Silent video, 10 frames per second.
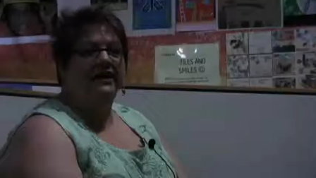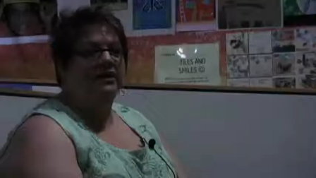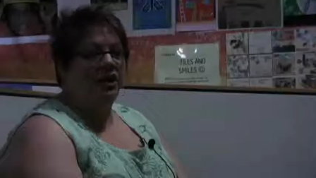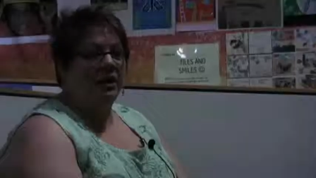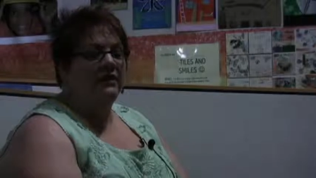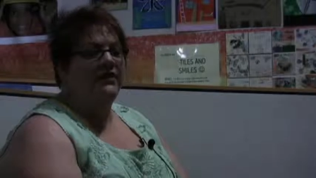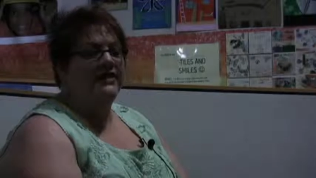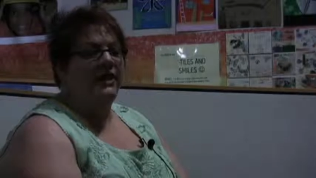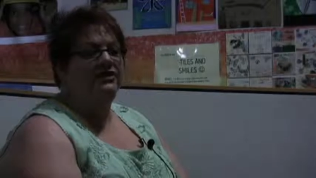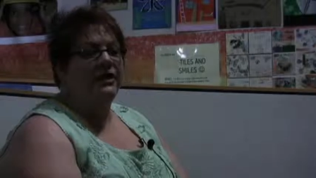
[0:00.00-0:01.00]
in the heart of the
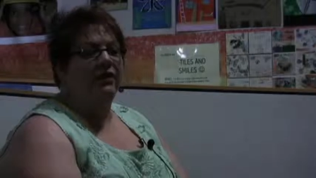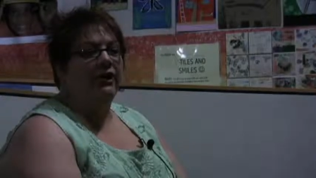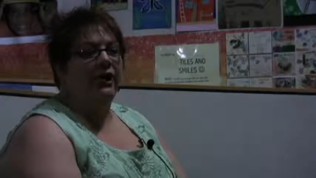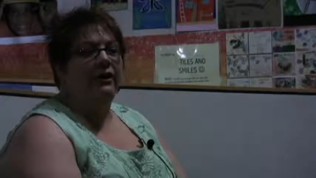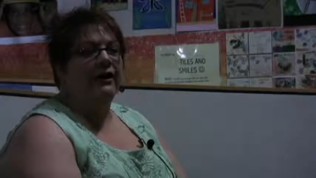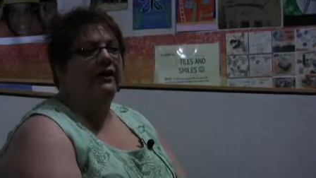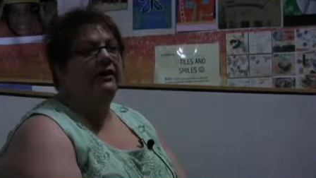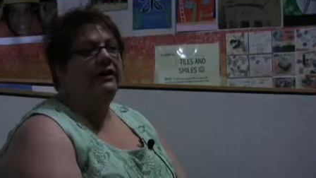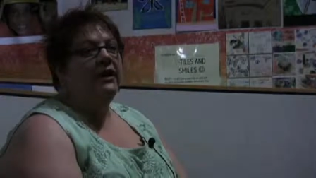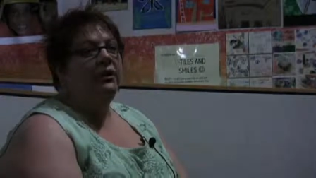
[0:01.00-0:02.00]
downtown area.
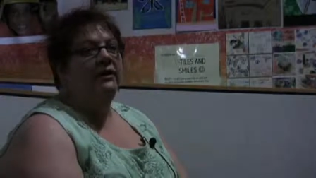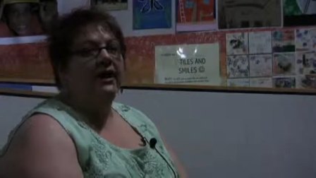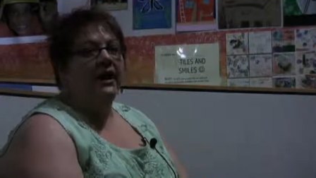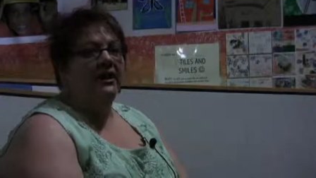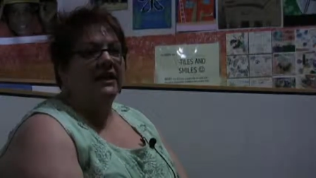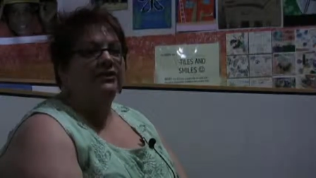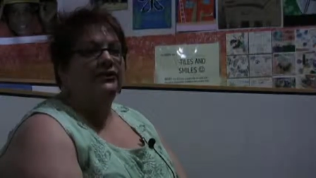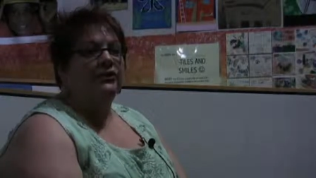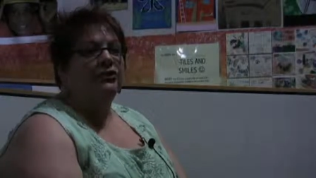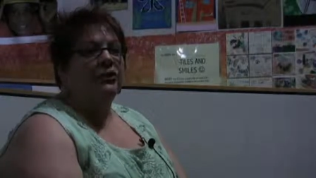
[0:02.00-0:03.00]
We've got lots of
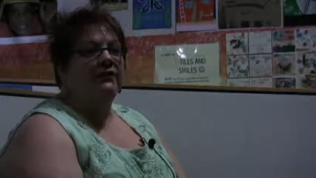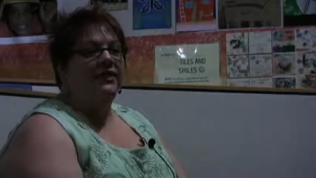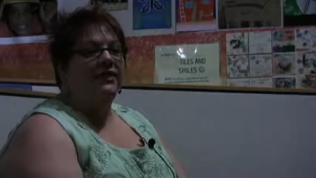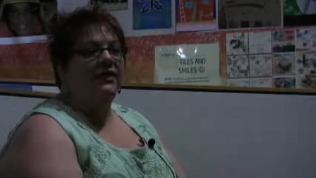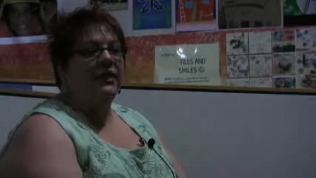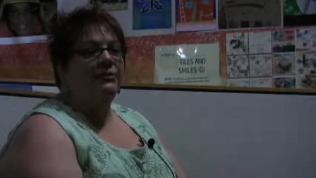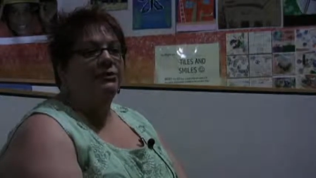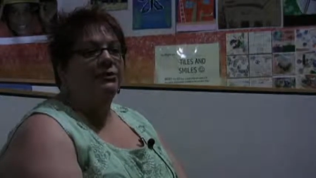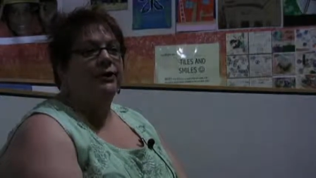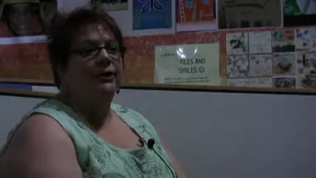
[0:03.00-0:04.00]
foot traffic that comes
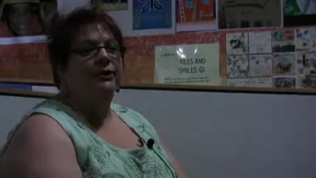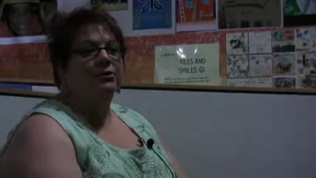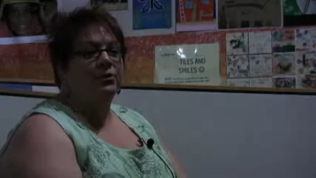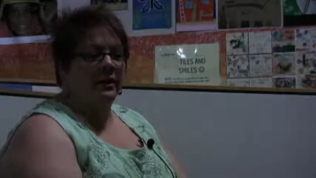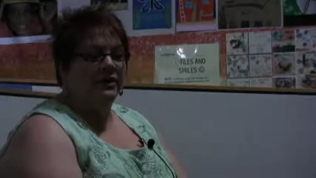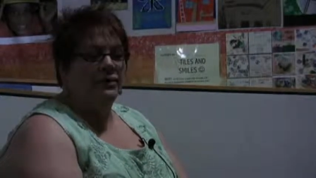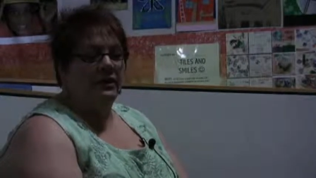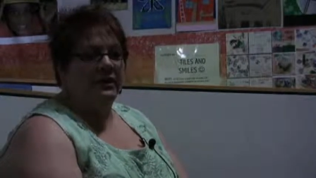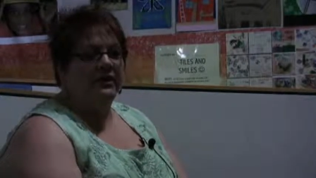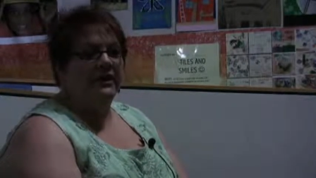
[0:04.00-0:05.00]
through here as well as
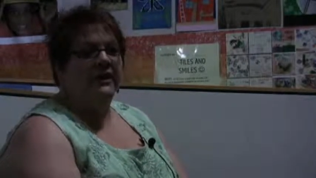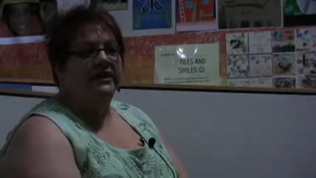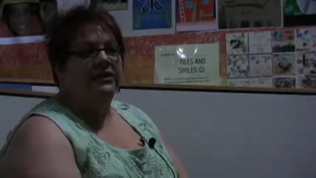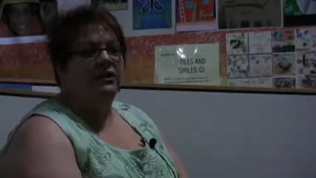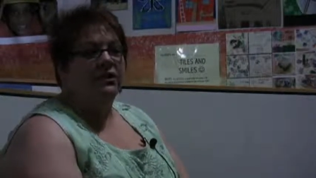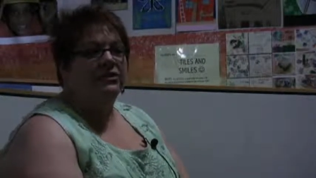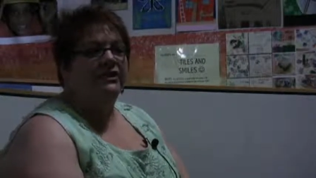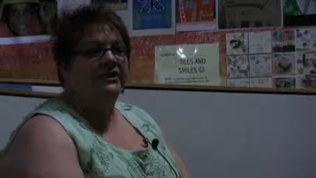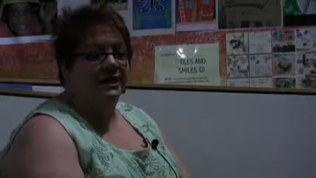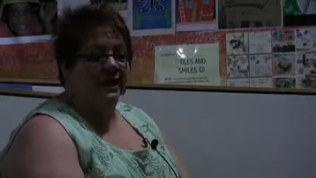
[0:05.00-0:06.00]
being connected closely
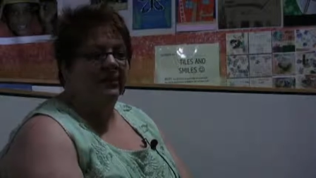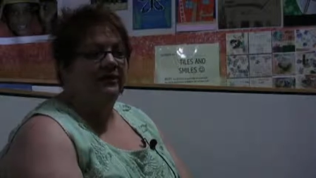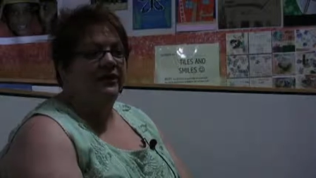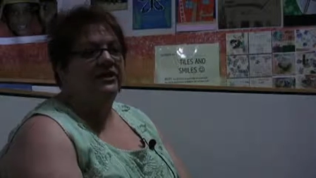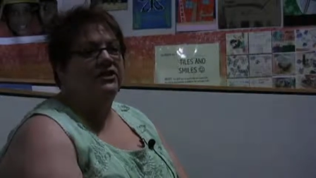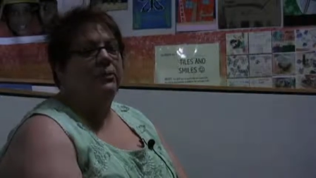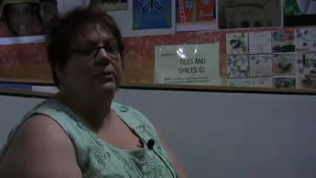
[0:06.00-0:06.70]
to Ebertfest, so we